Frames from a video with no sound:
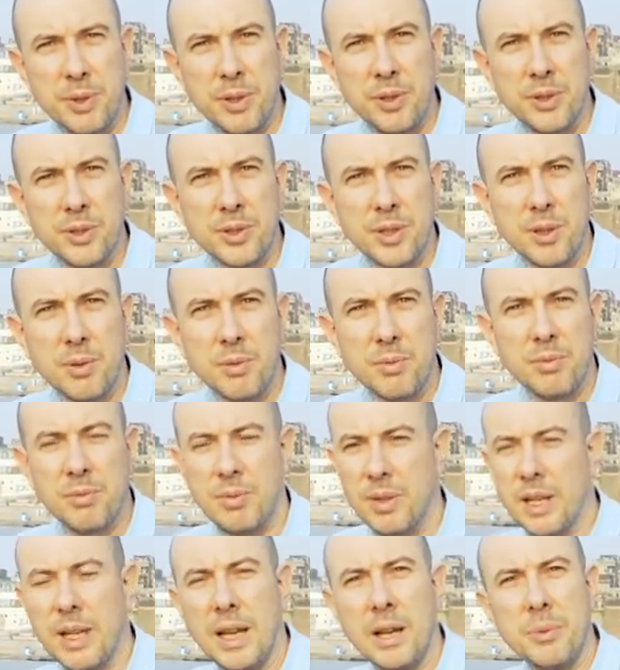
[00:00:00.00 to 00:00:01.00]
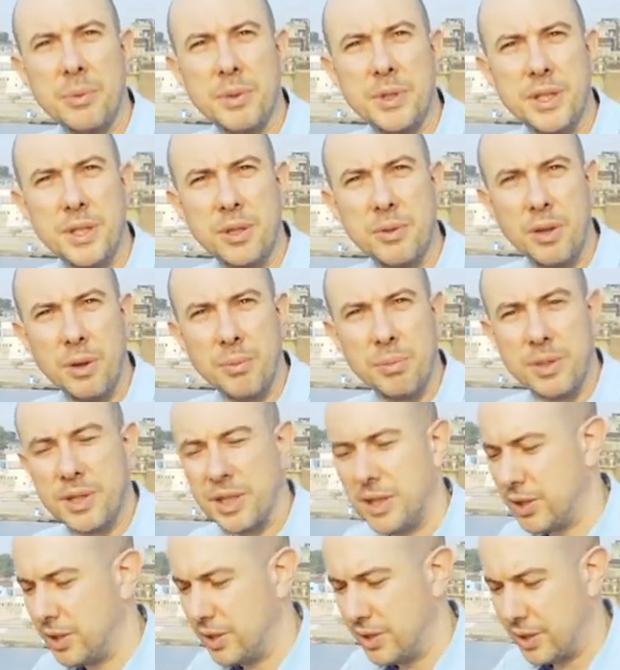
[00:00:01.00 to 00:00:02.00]
but also allowing me to do
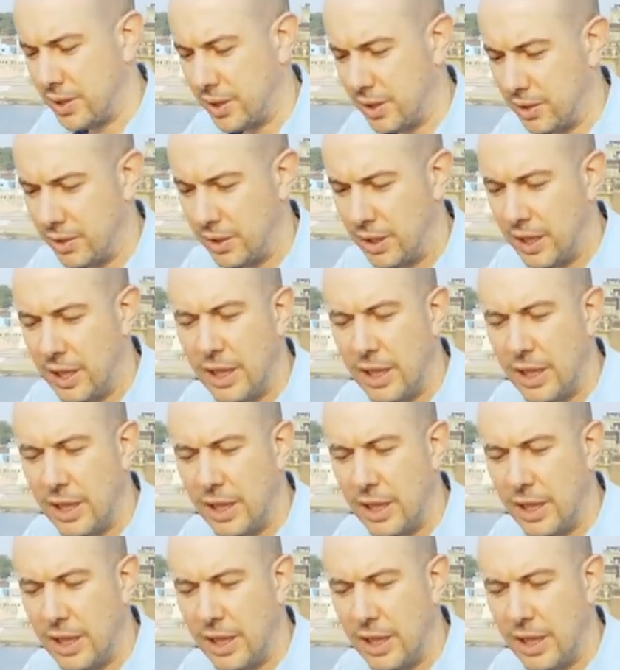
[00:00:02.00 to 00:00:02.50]
compositions that